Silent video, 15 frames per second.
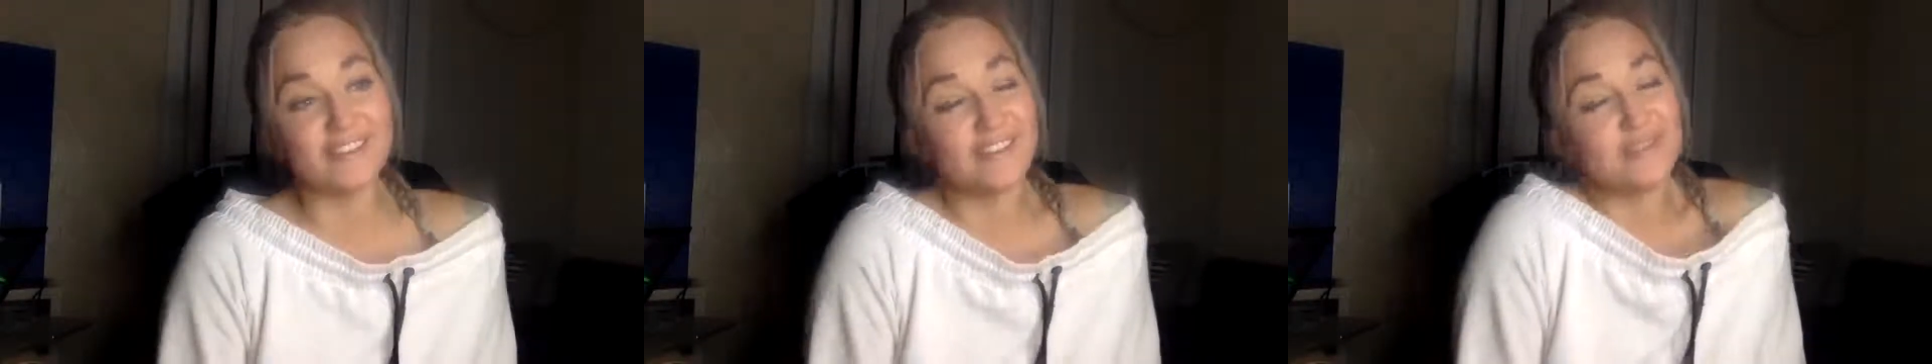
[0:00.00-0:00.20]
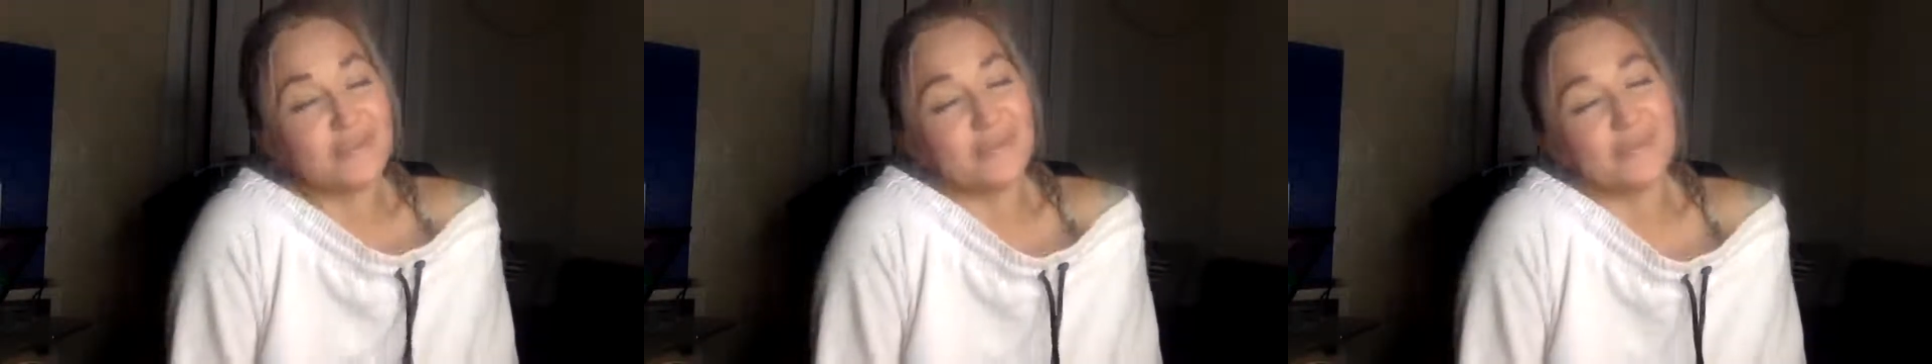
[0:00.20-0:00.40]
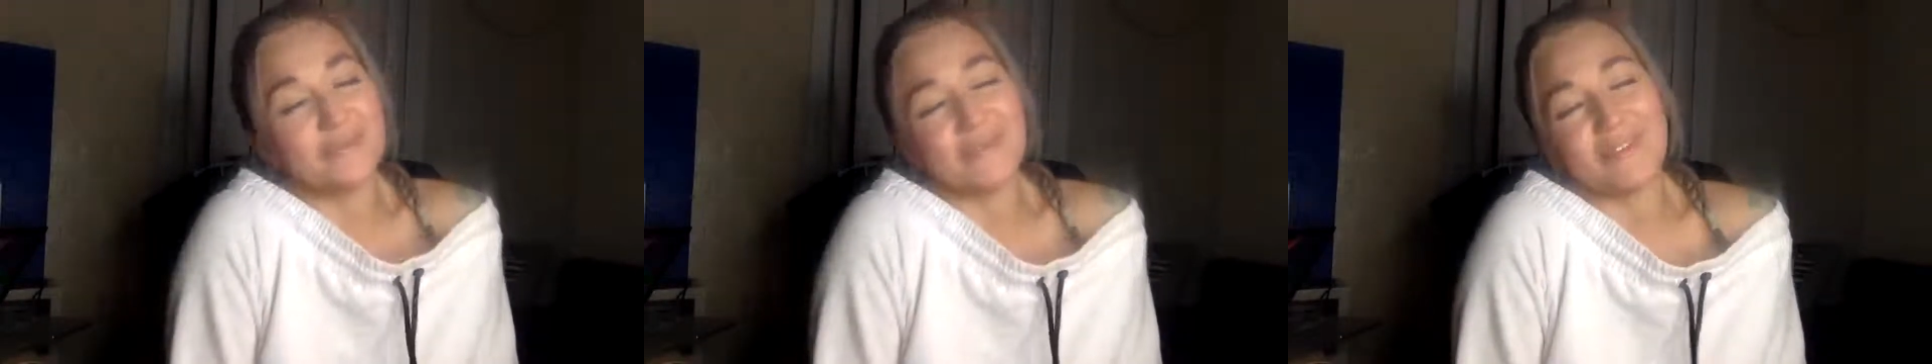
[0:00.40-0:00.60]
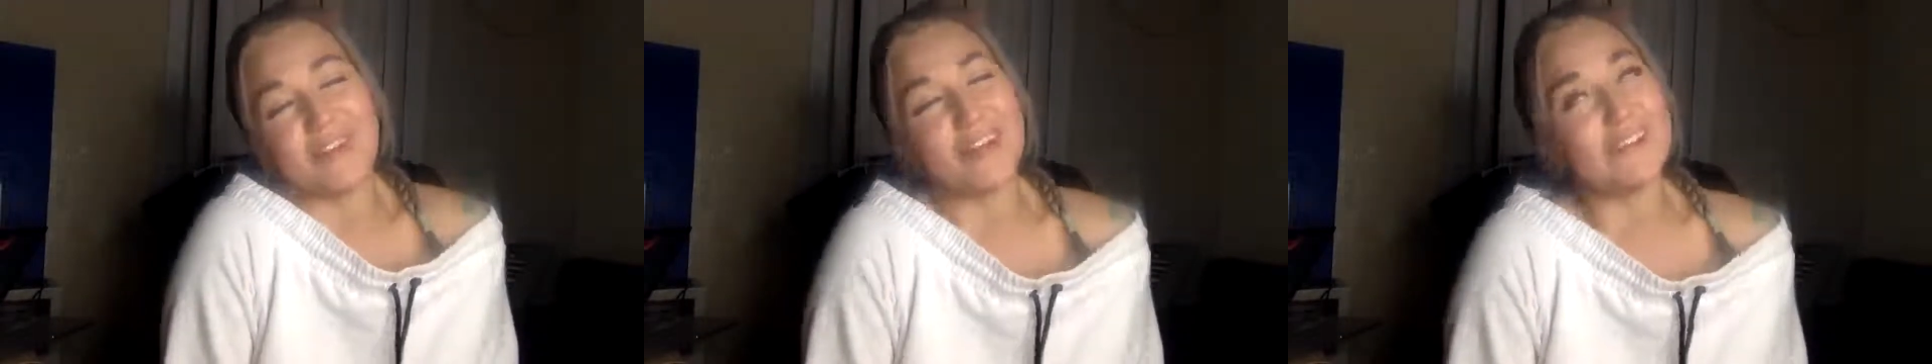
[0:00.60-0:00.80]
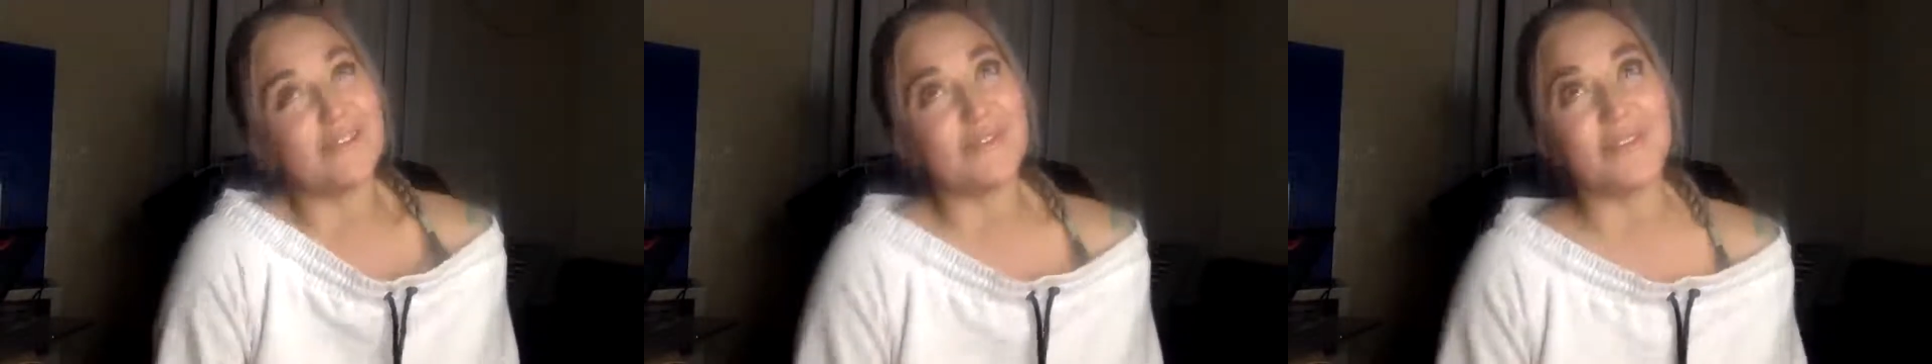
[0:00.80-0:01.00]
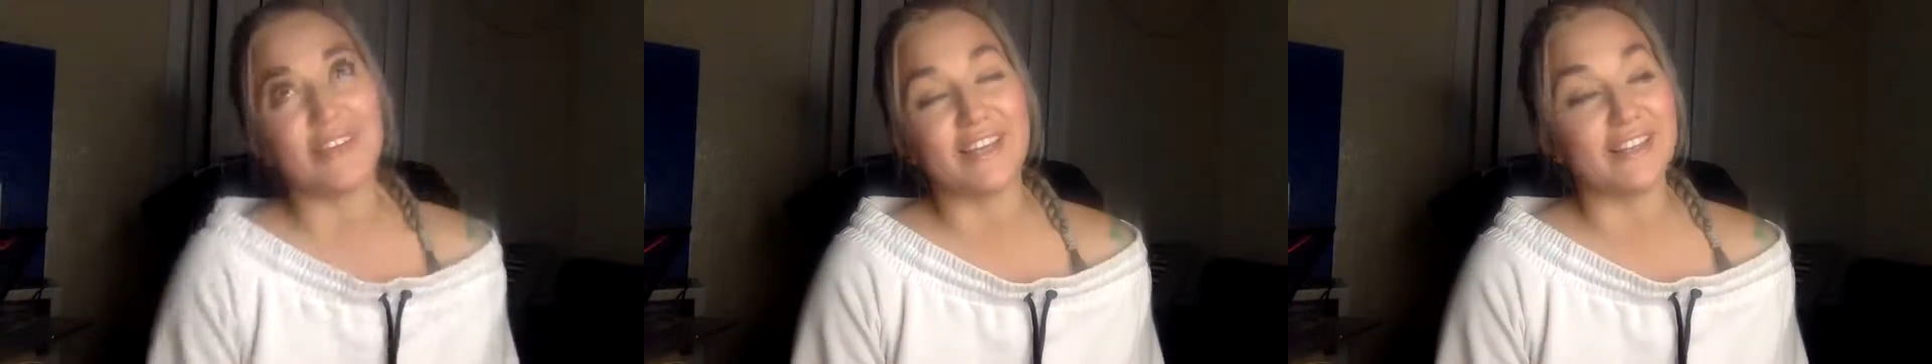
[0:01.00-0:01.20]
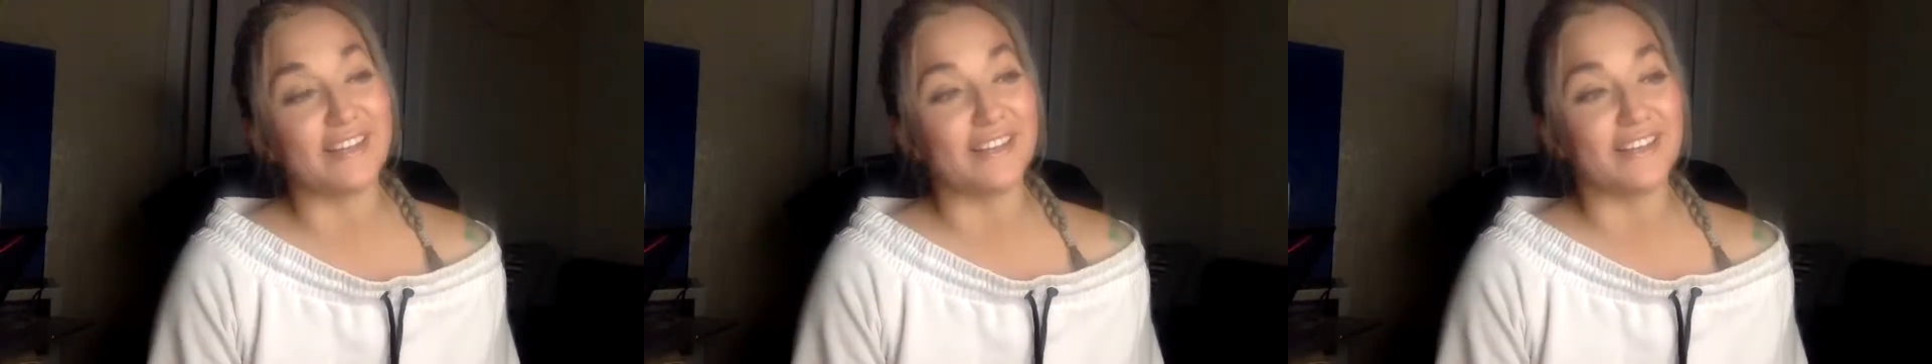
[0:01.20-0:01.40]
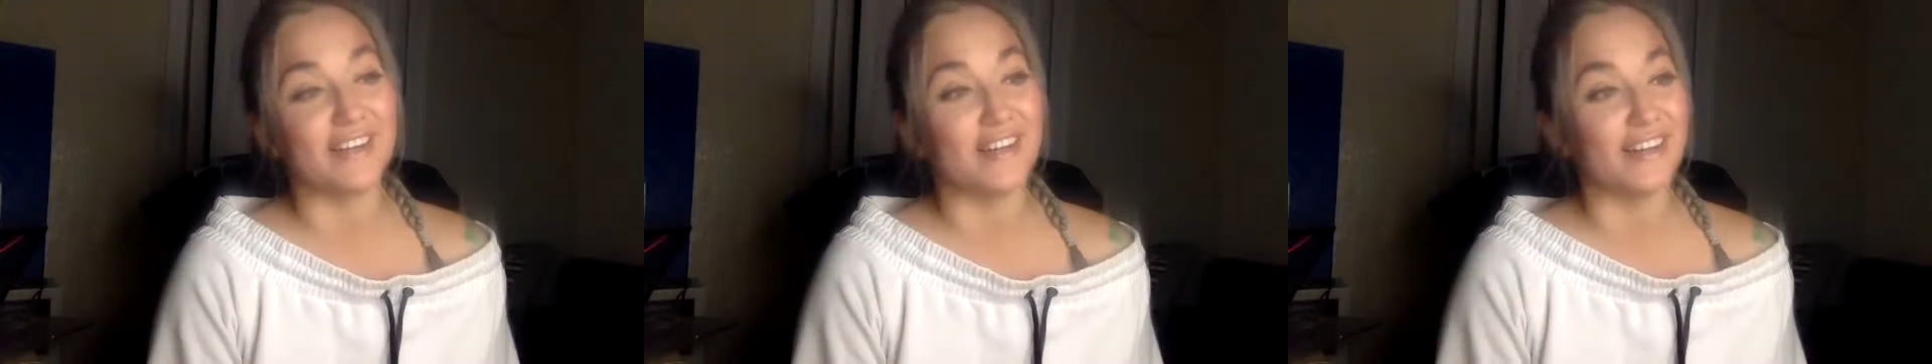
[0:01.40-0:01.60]
don't get
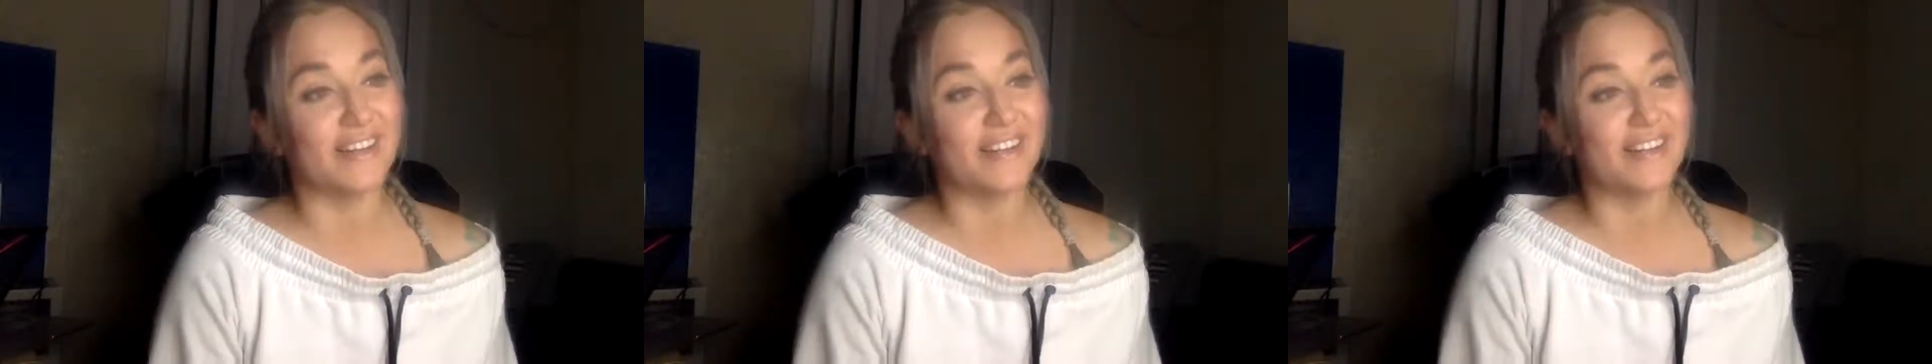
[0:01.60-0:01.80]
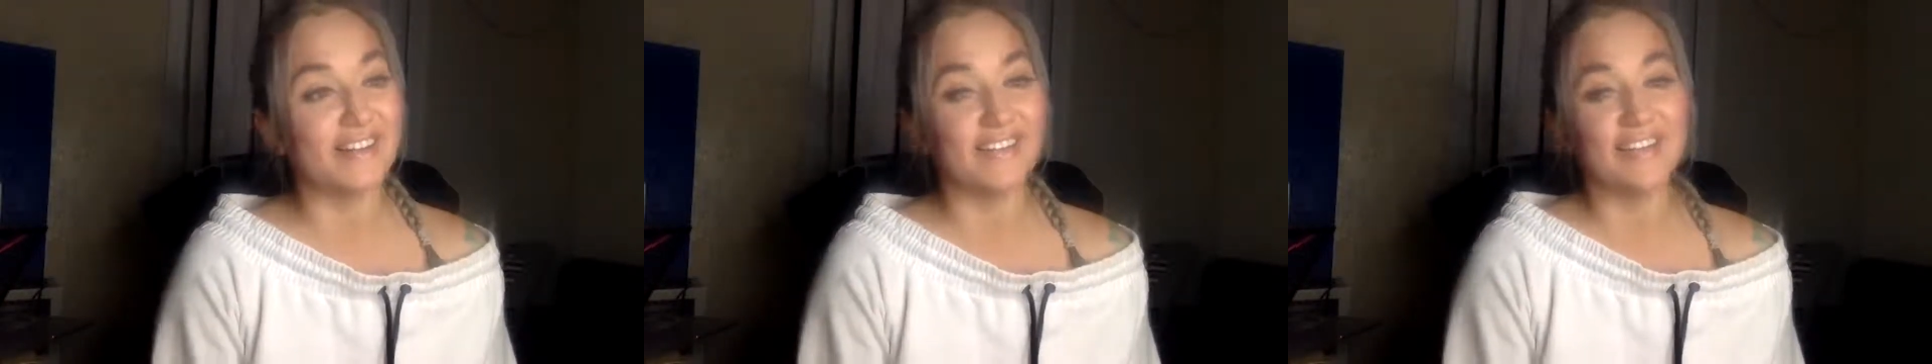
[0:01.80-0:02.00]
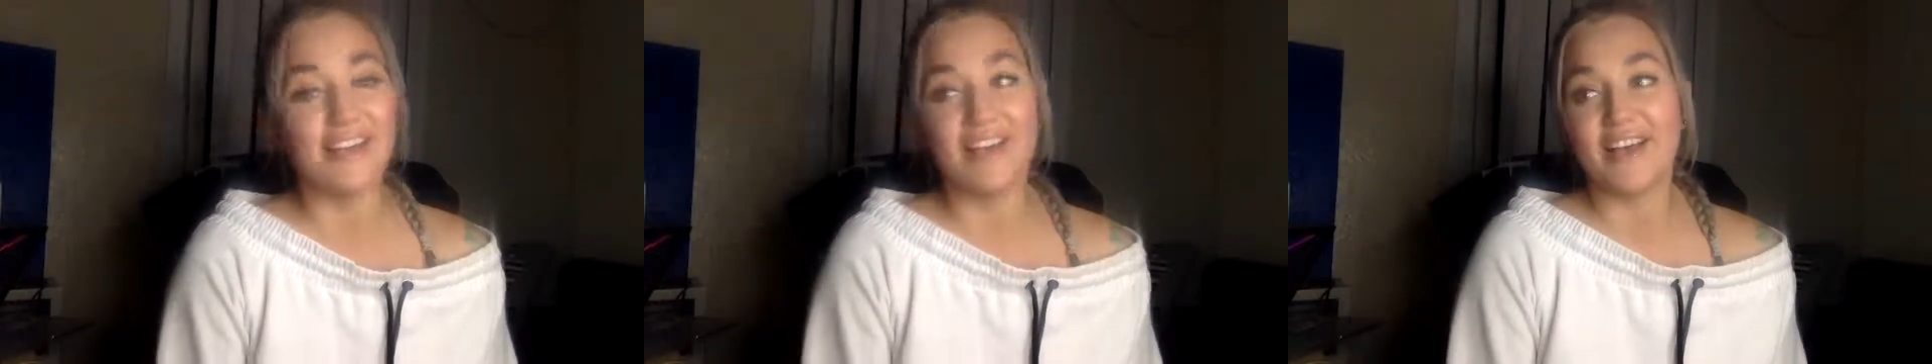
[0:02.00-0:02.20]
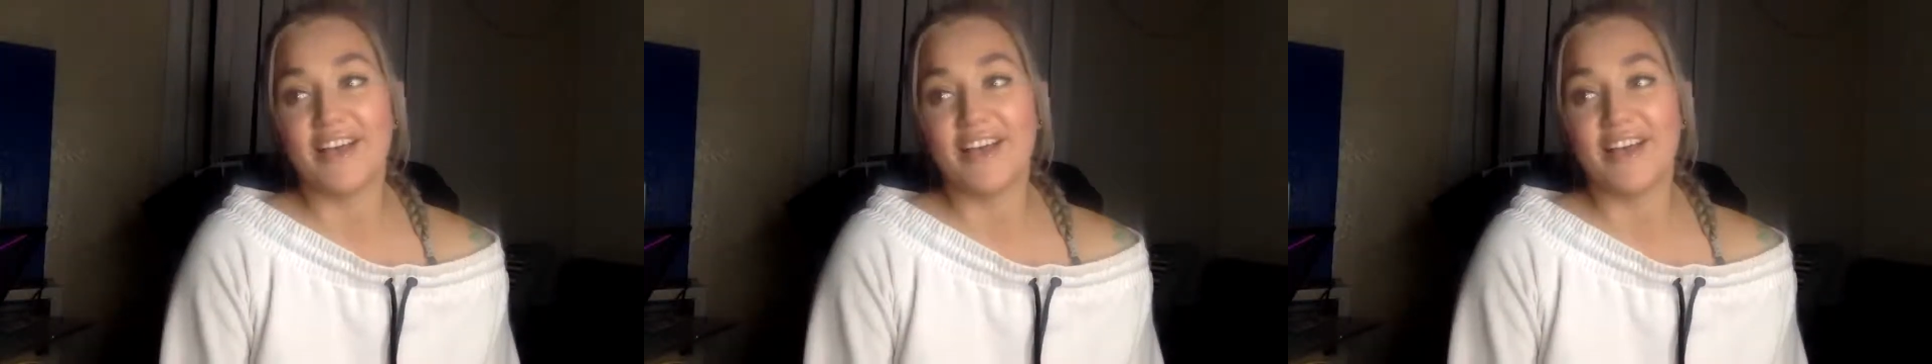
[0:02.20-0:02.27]
it, guys.